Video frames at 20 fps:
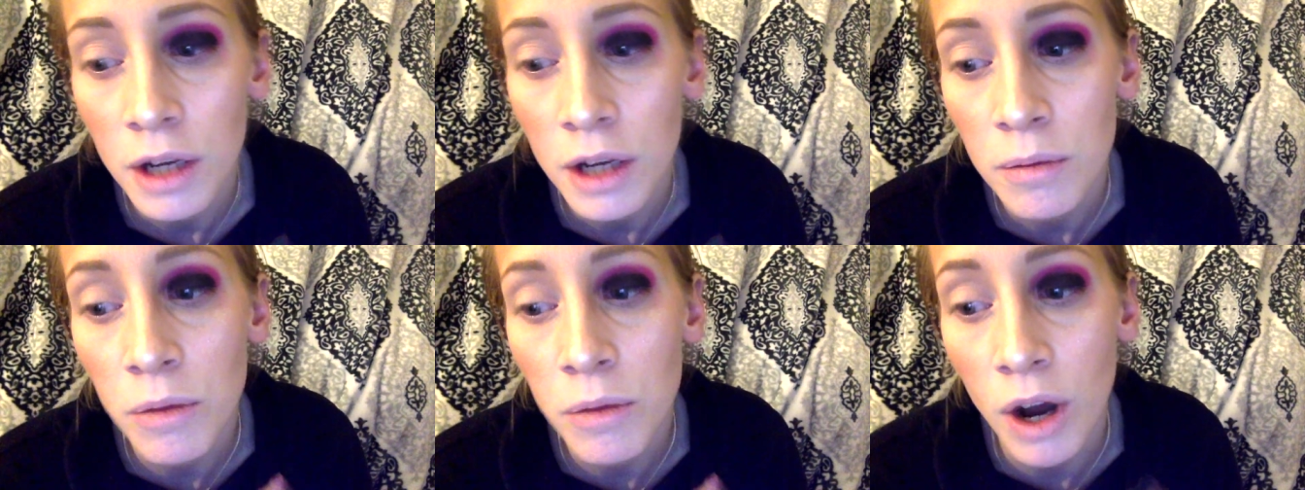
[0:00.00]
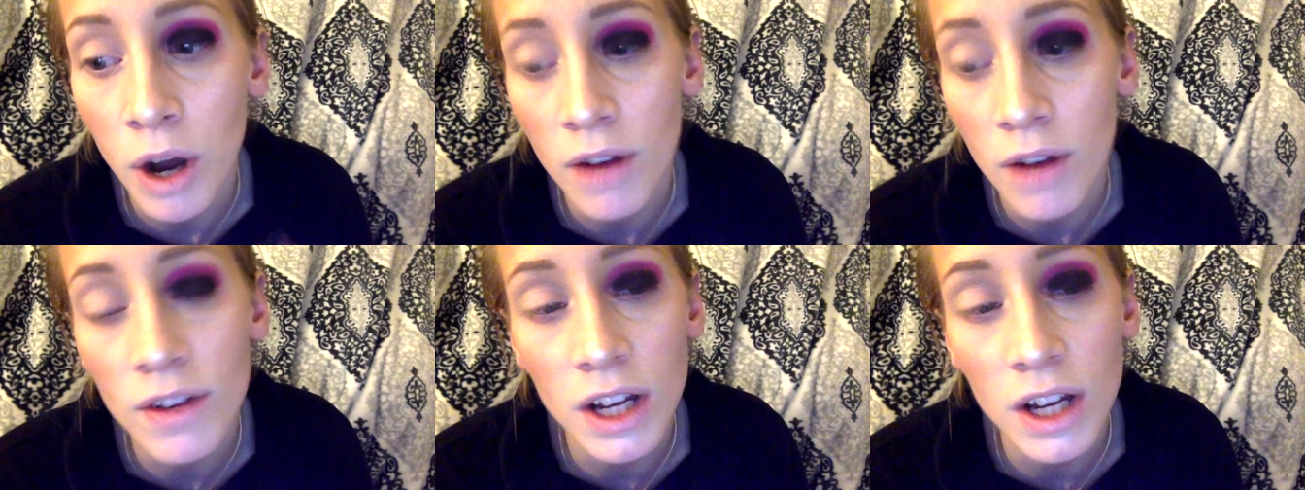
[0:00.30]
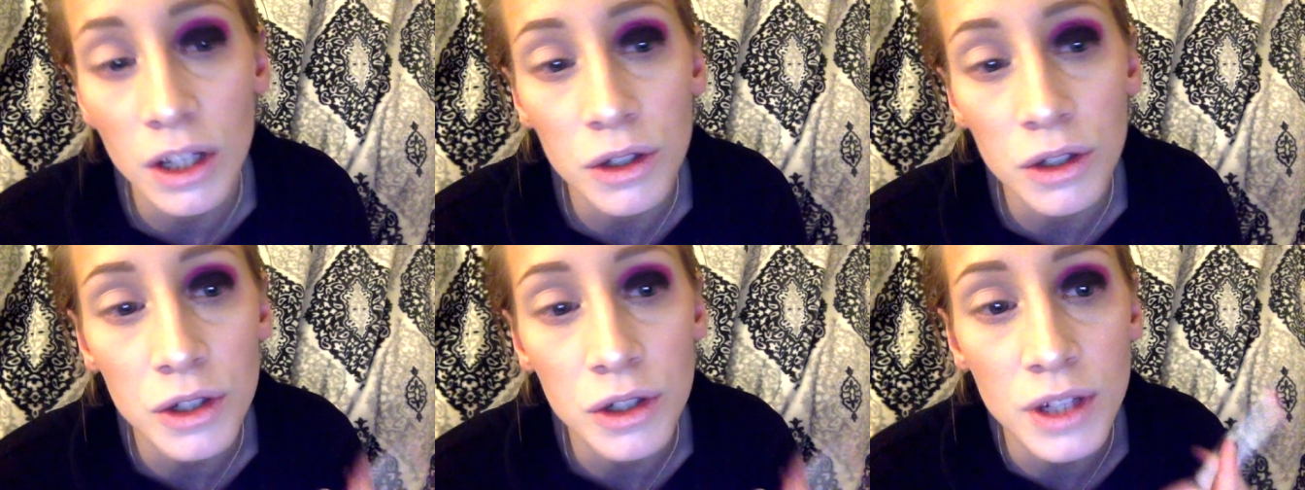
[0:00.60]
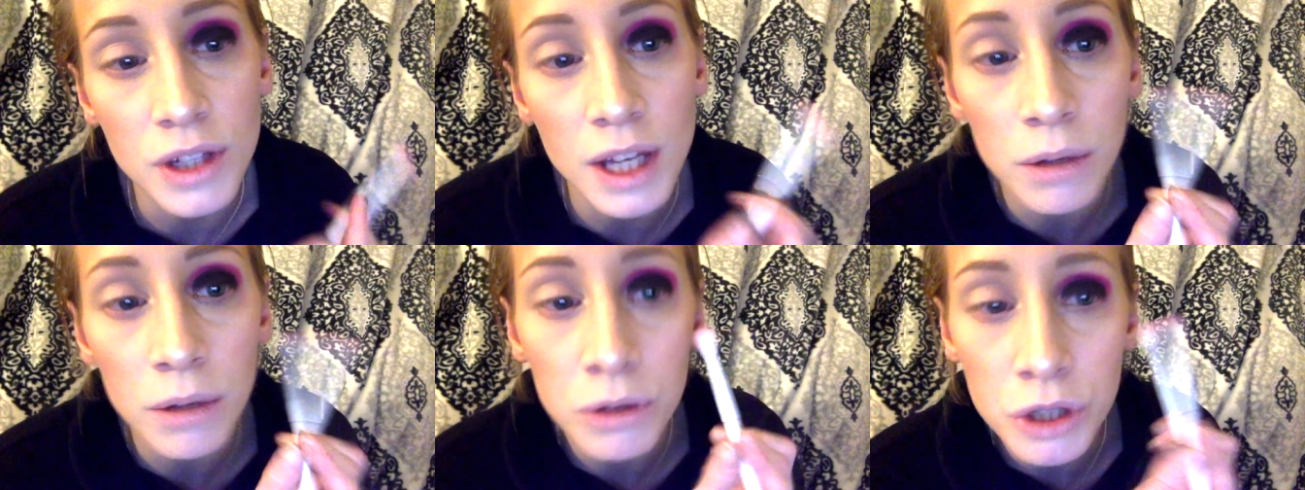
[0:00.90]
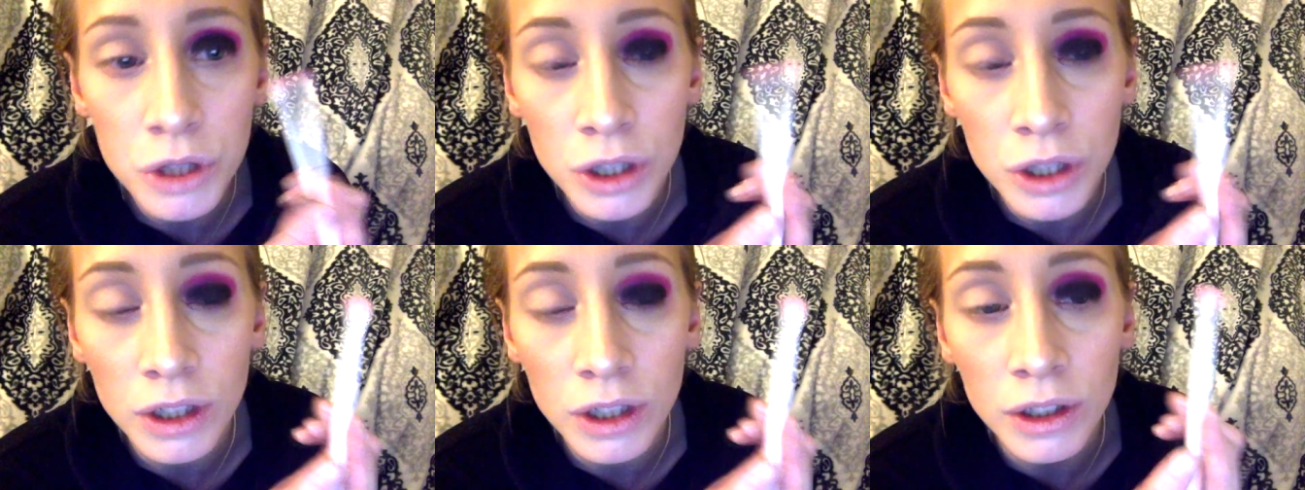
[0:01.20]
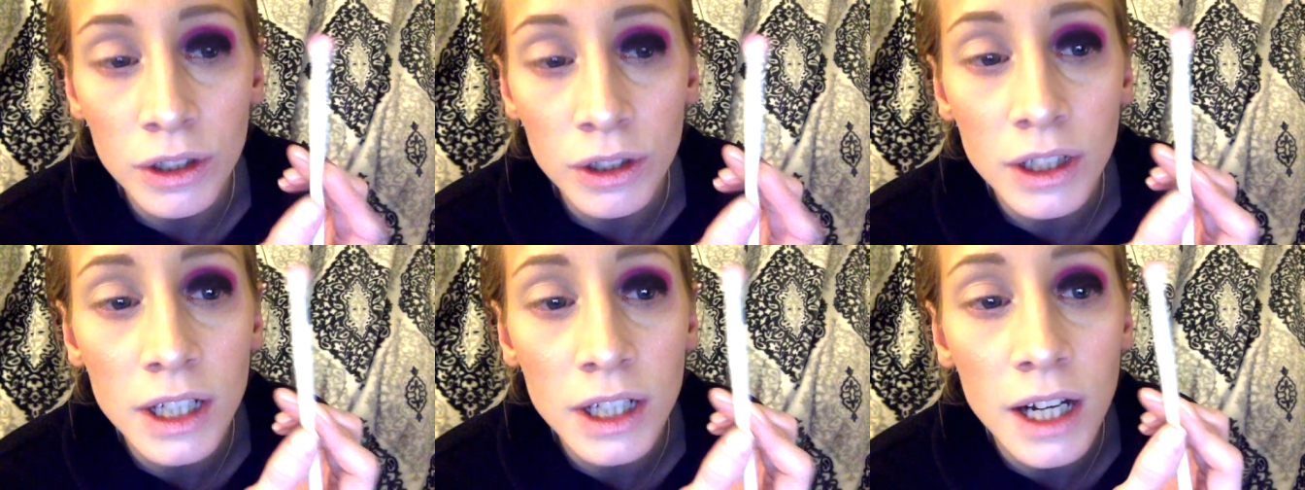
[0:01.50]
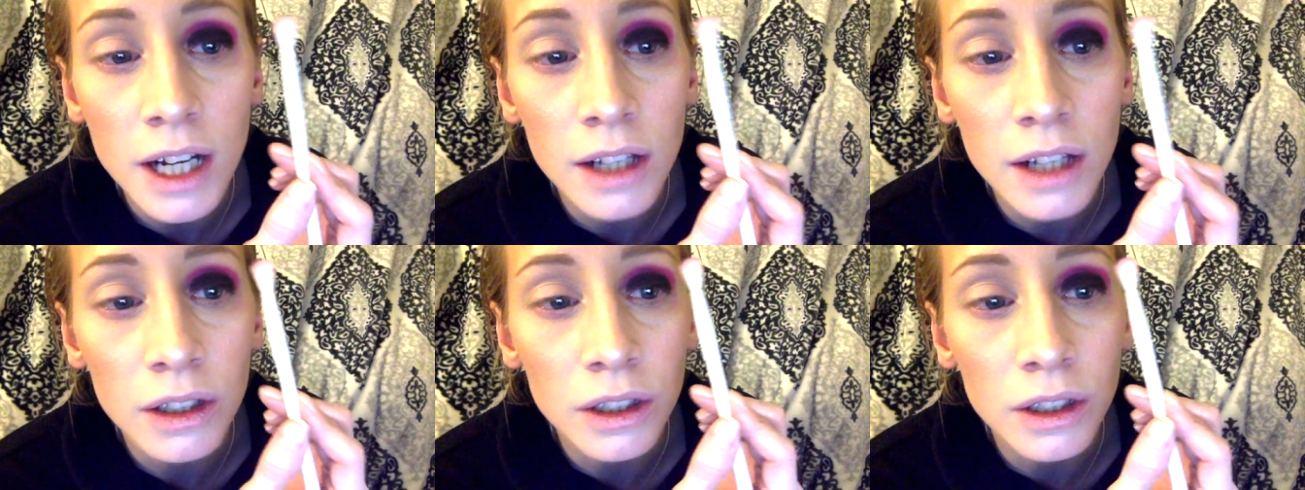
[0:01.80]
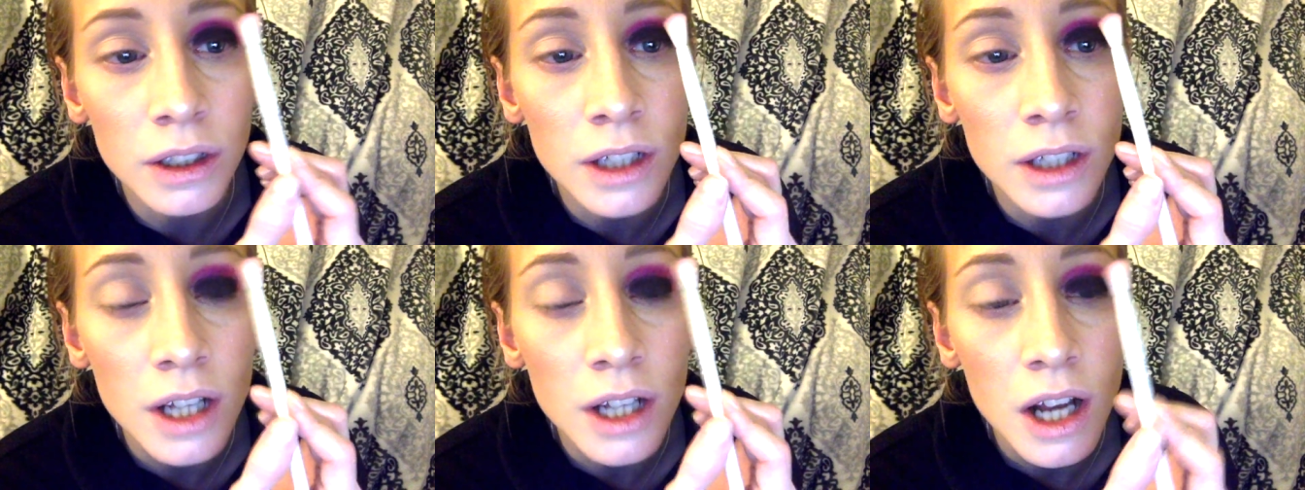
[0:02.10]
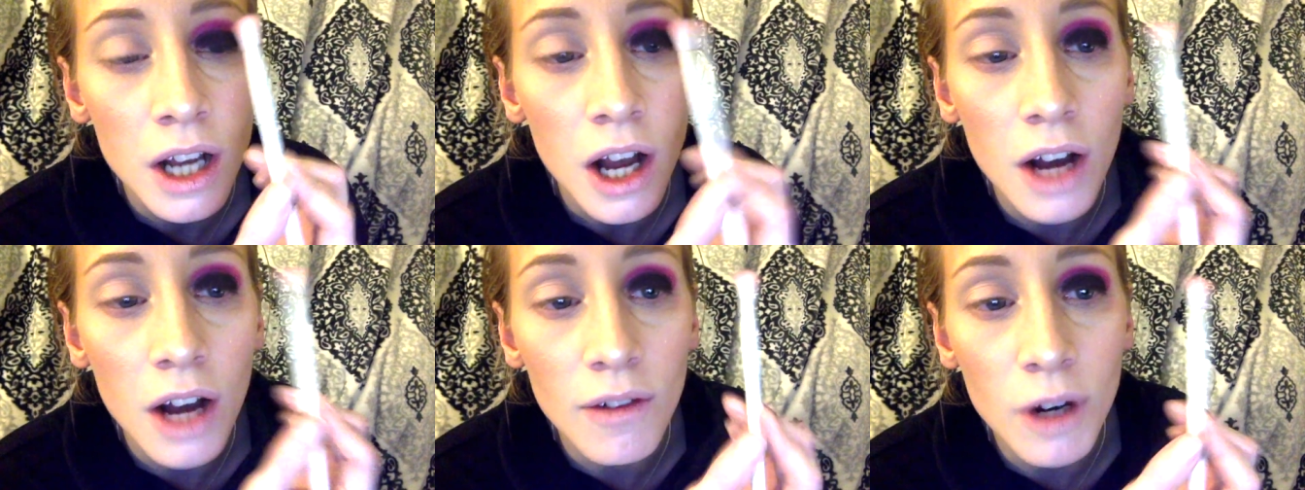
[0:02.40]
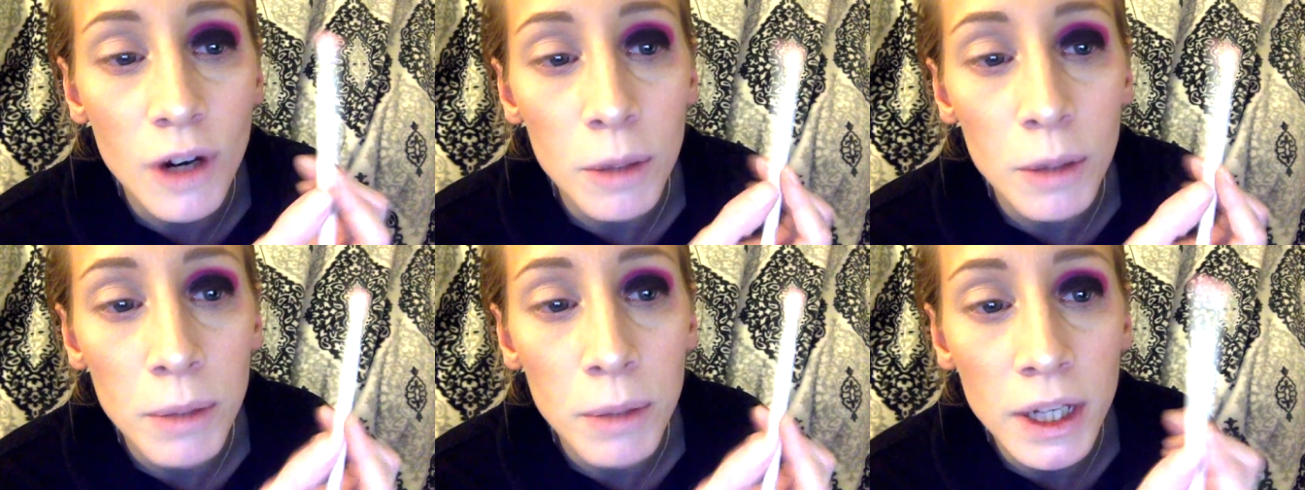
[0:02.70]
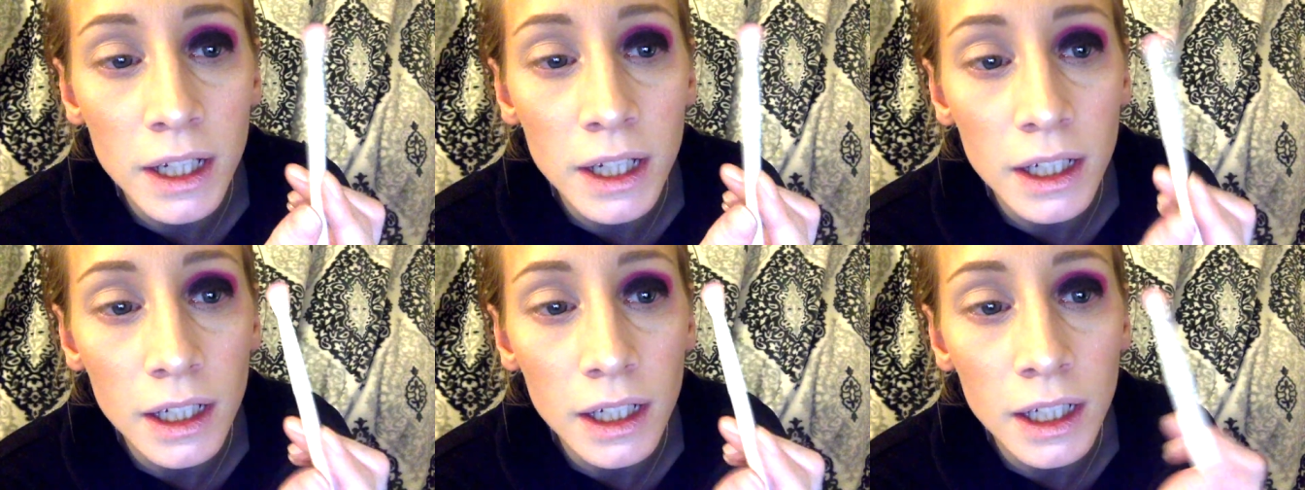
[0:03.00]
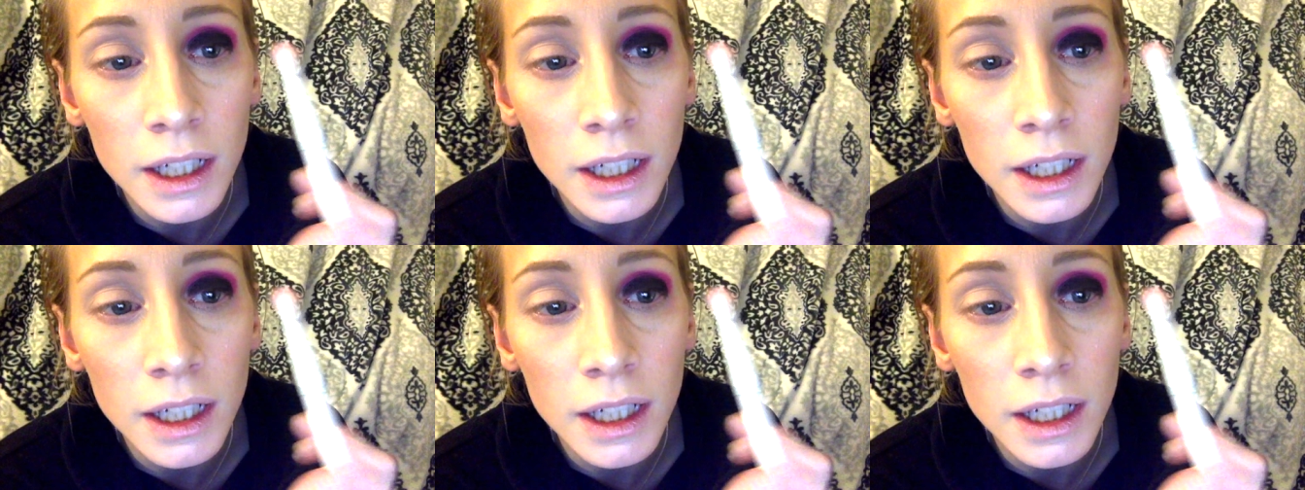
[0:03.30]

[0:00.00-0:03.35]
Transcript: mauve color, so that will turn the color of our pink,